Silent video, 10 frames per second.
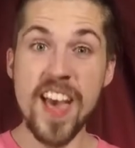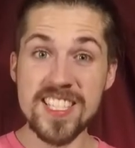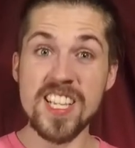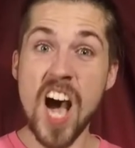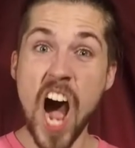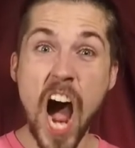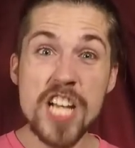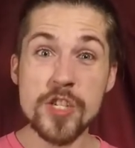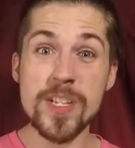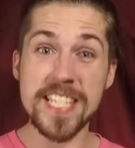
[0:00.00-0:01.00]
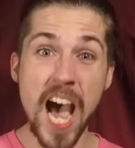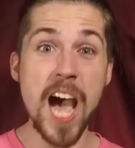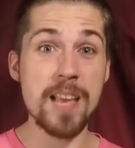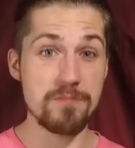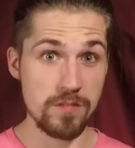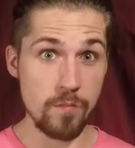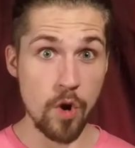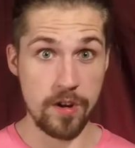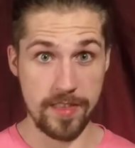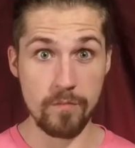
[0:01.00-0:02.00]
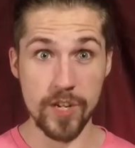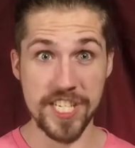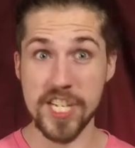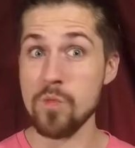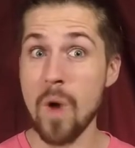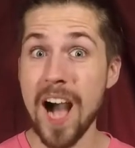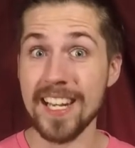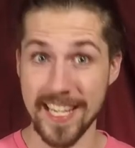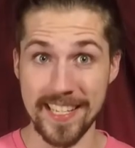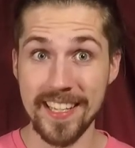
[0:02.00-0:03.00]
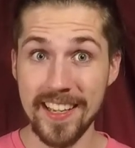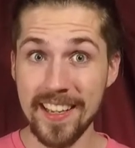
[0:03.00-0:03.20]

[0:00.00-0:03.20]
That's a hundred times more than what she wanted,